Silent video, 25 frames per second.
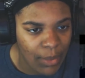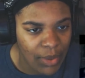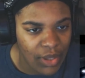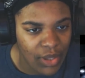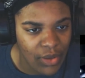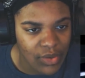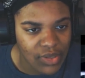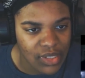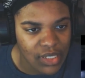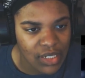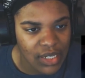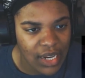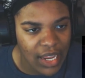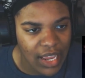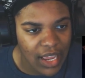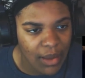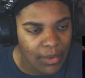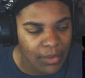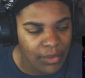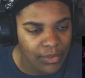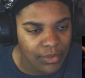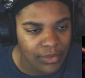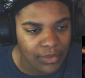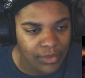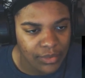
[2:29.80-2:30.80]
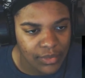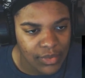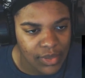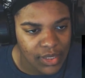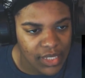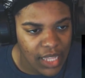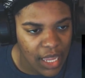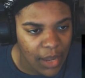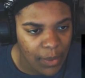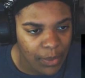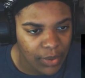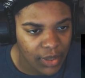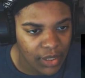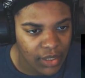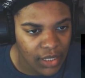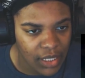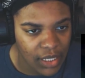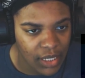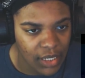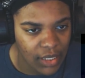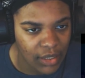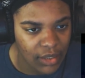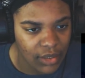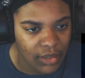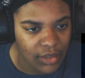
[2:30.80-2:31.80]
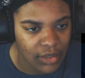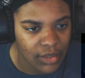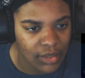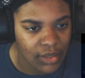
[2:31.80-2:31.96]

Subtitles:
He needs a damn stapler thing.